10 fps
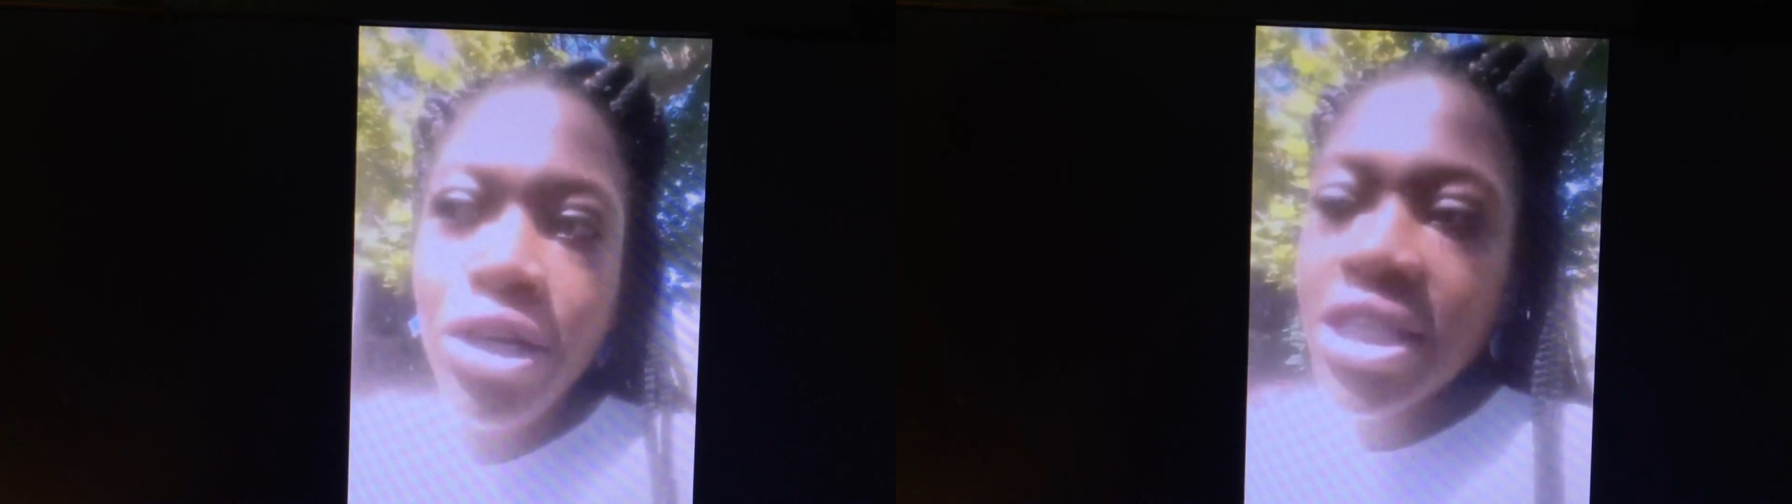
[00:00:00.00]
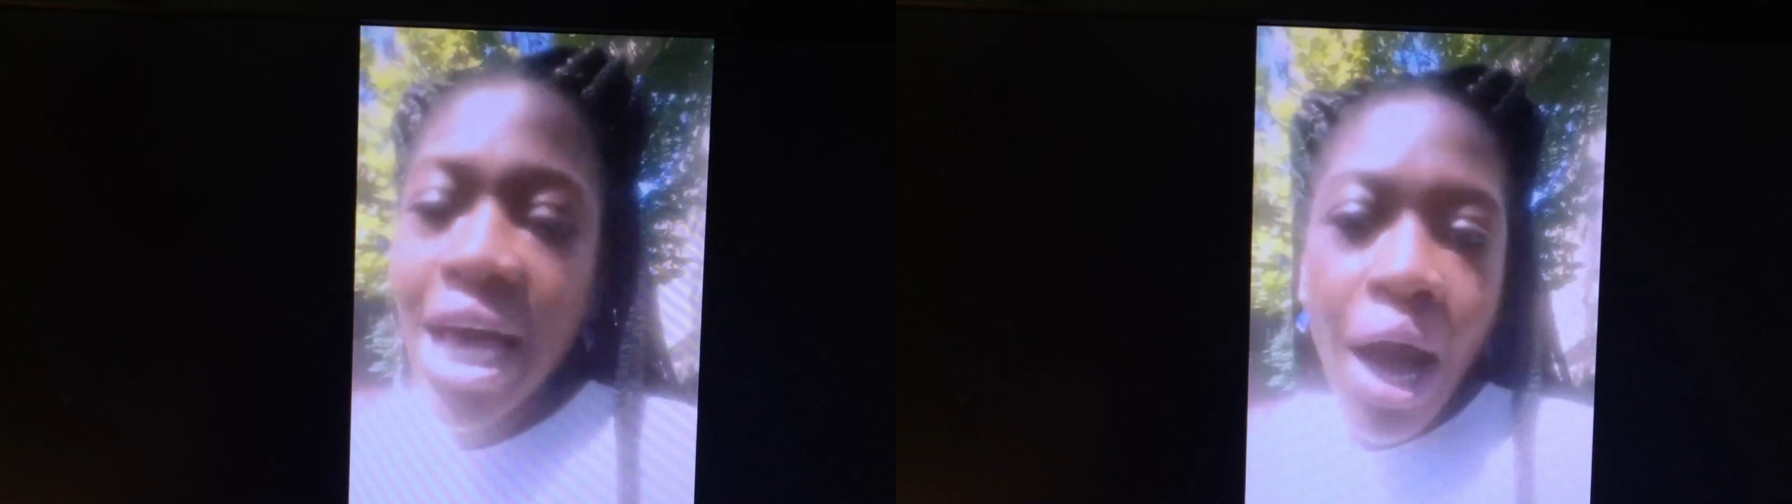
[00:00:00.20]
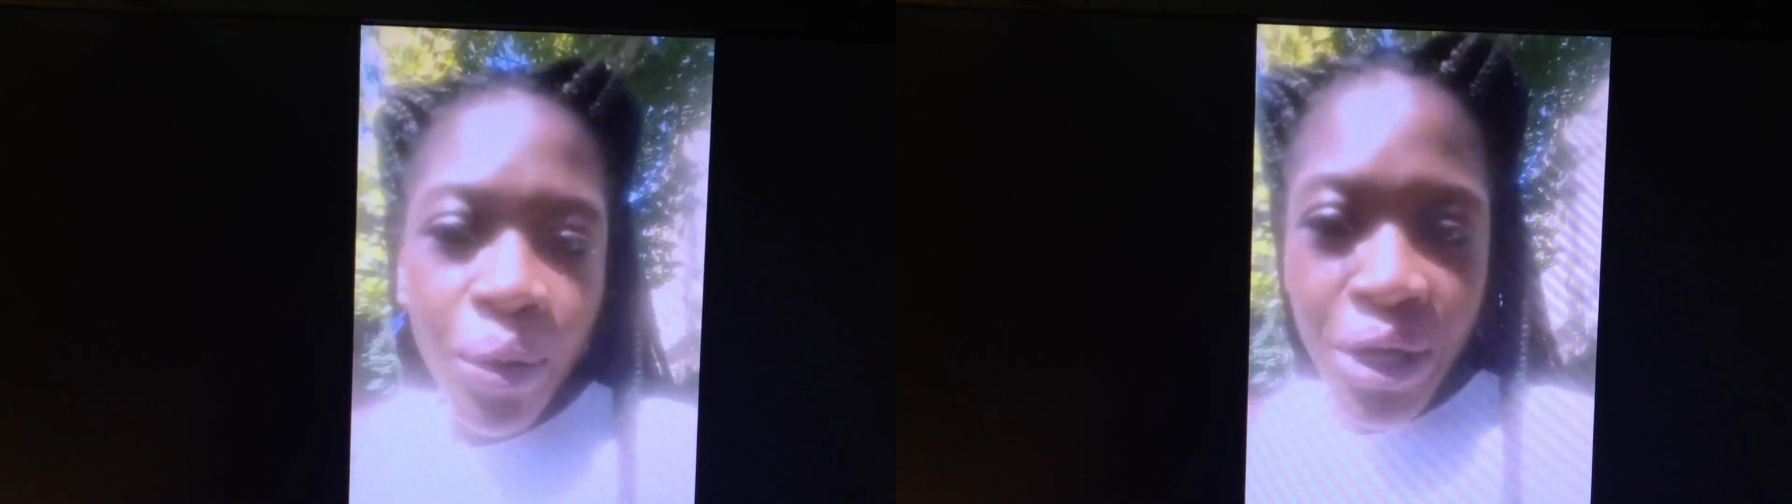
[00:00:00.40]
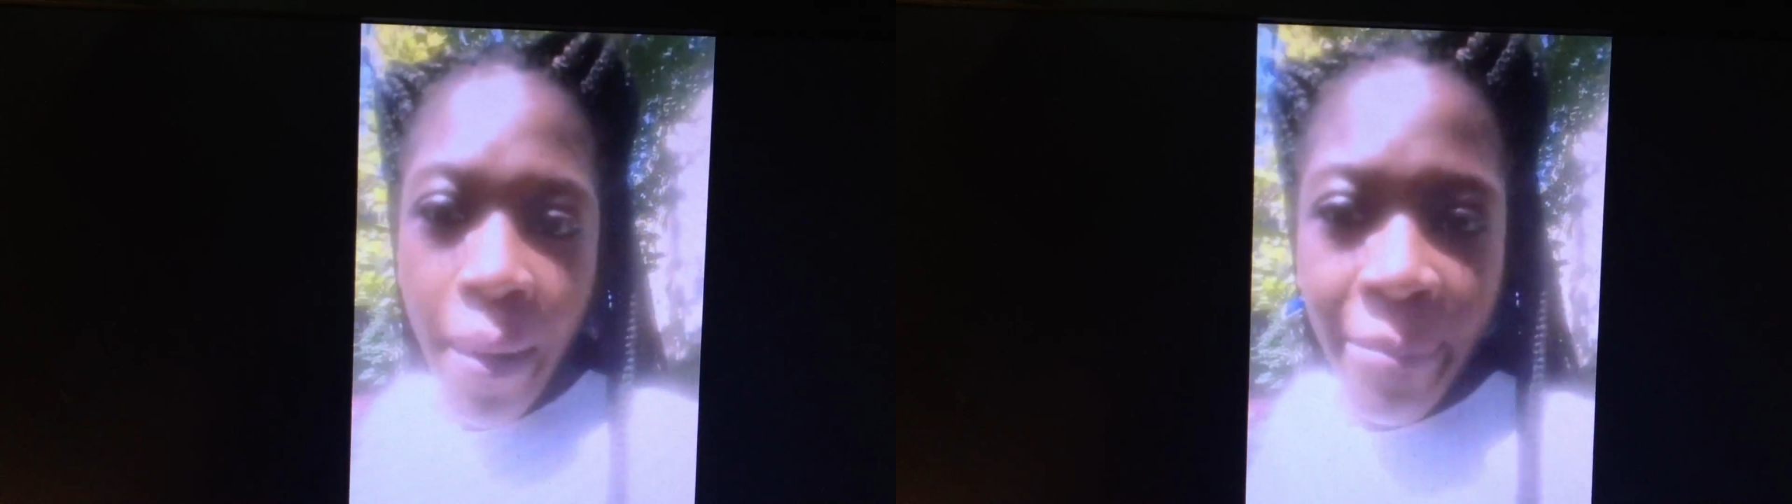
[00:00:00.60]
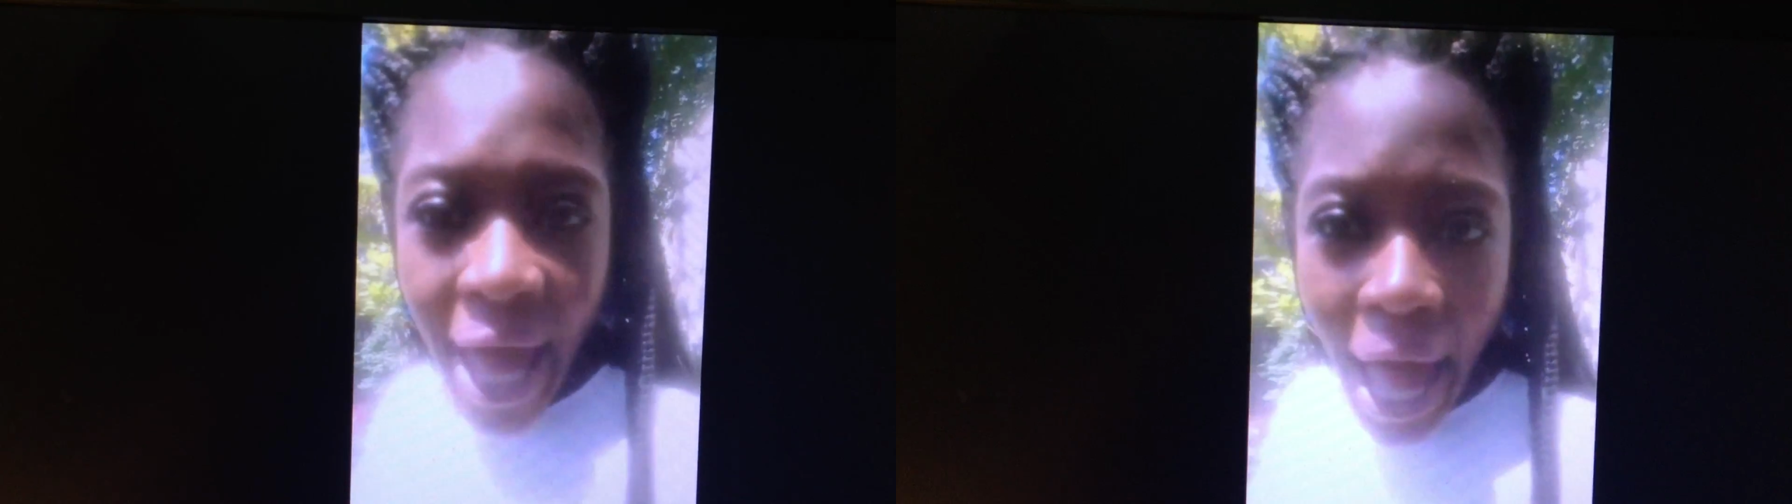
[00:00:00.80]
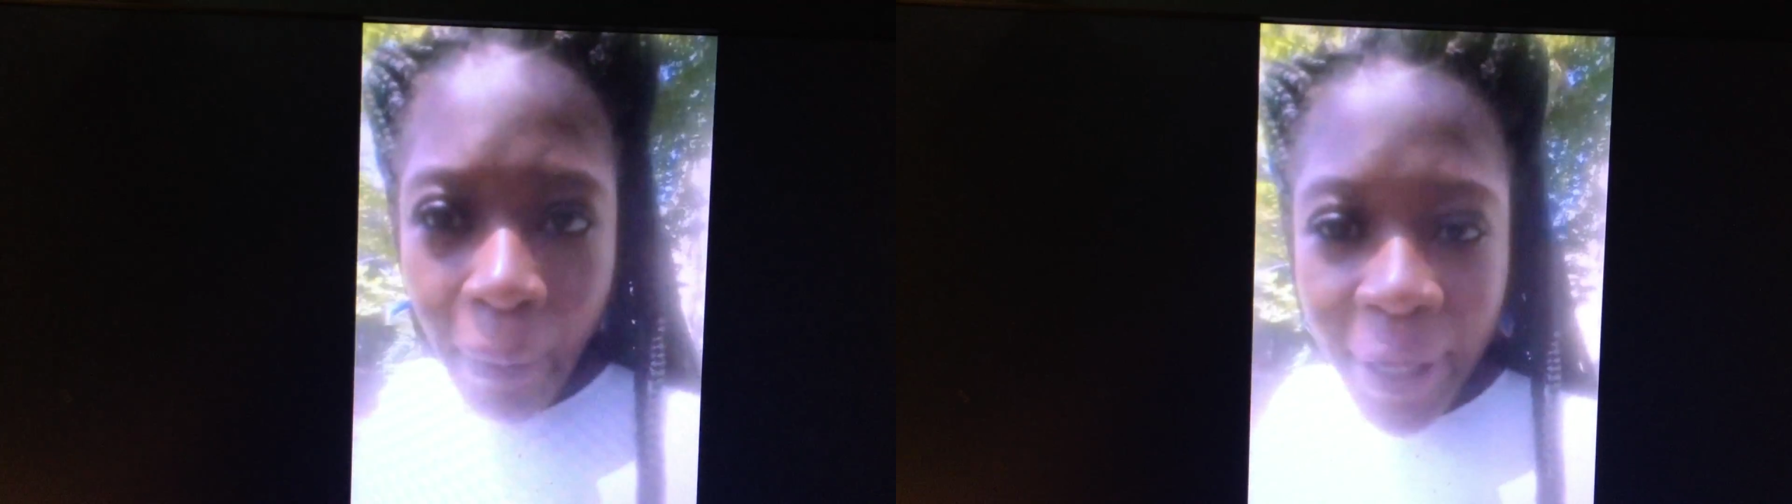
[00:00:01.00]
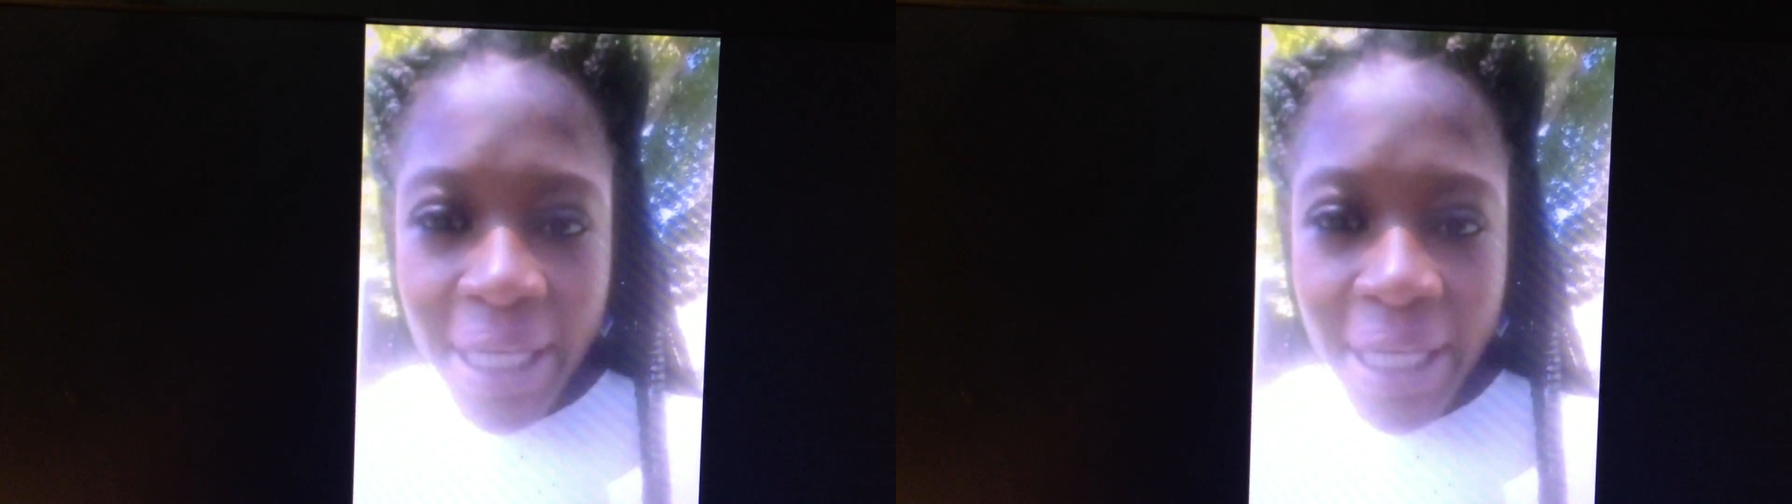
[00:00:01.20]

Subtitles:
bullseye on your back,